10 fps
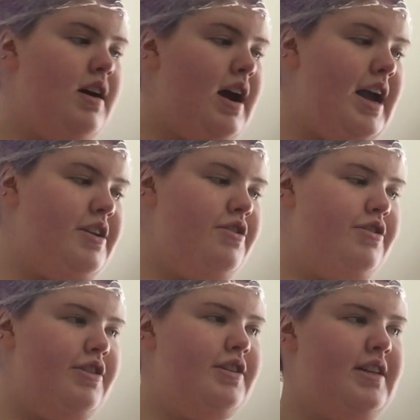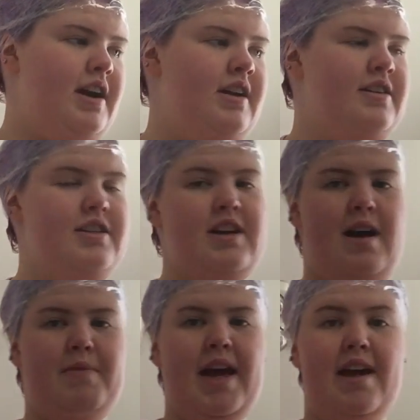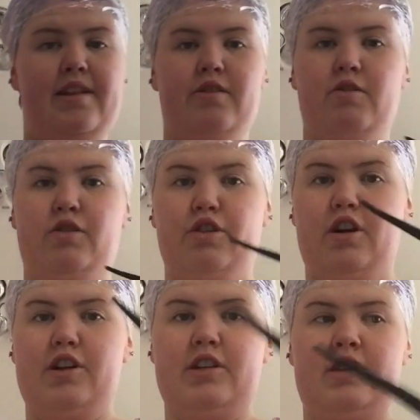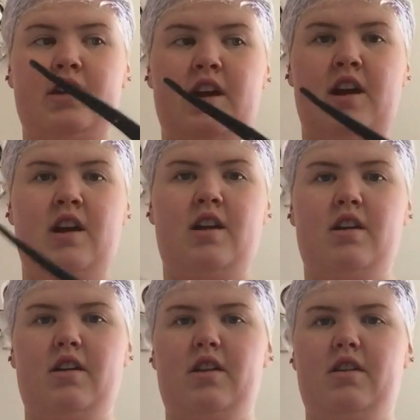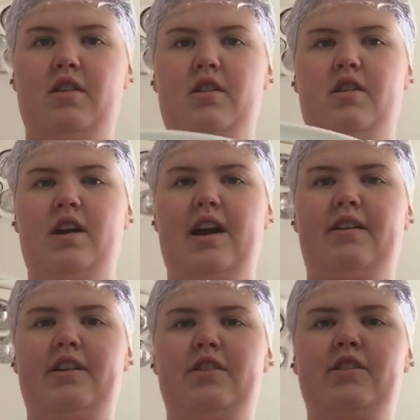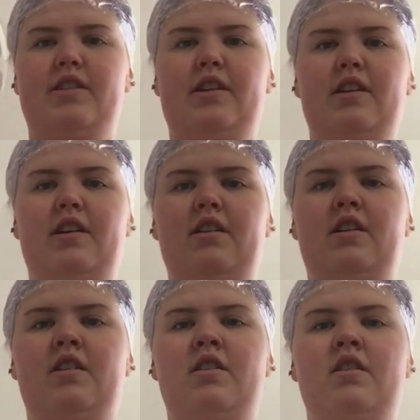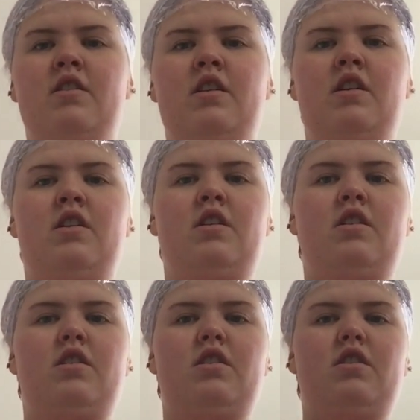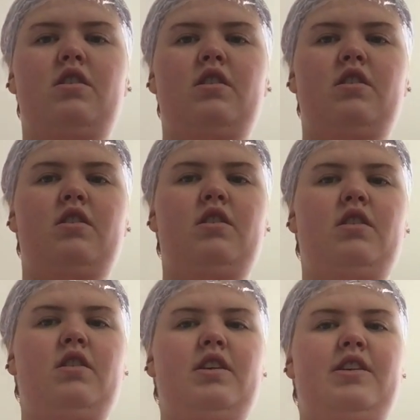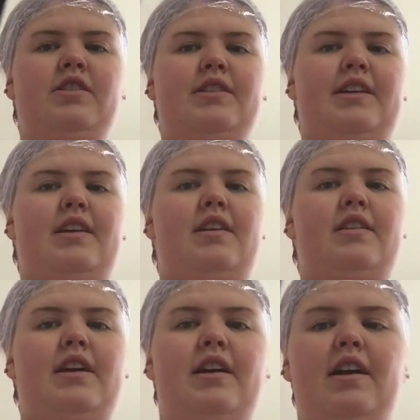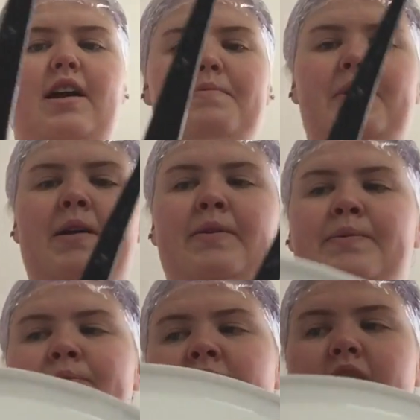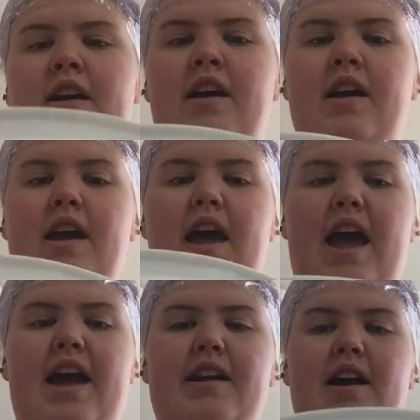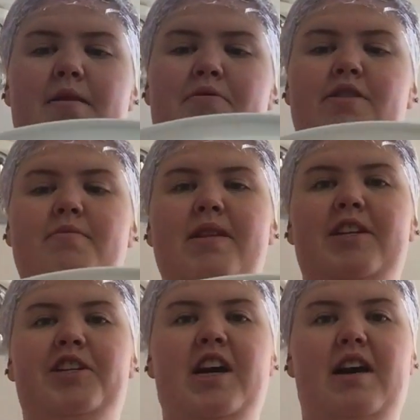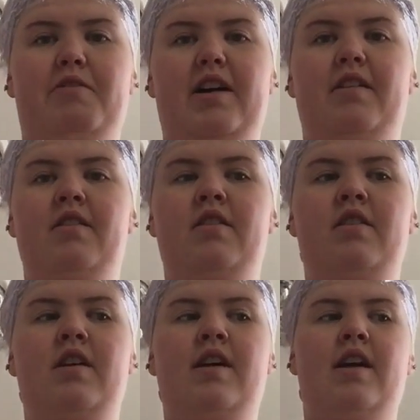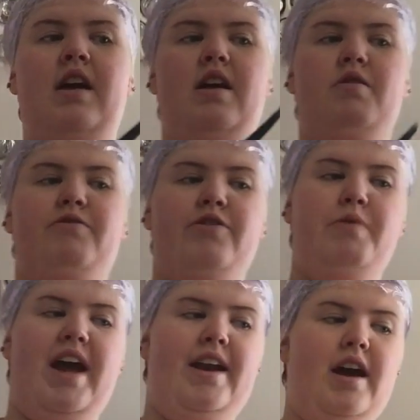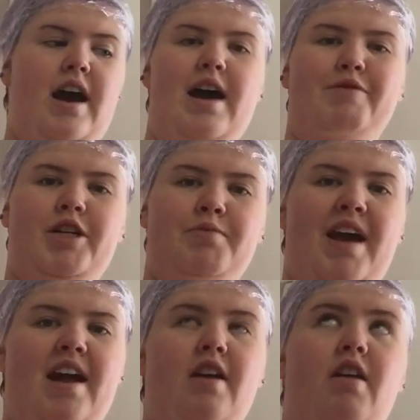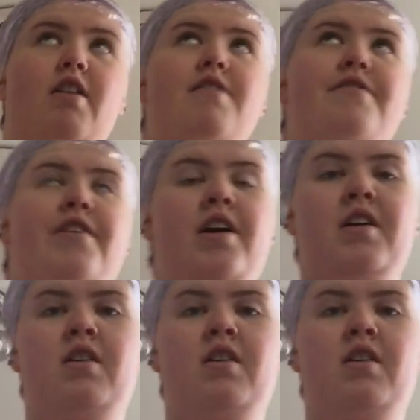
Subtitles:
I used to dye my hair that are all gross. How can you see that? Can you see that? Yeah, and I put them in the shower for when I wash my hair off.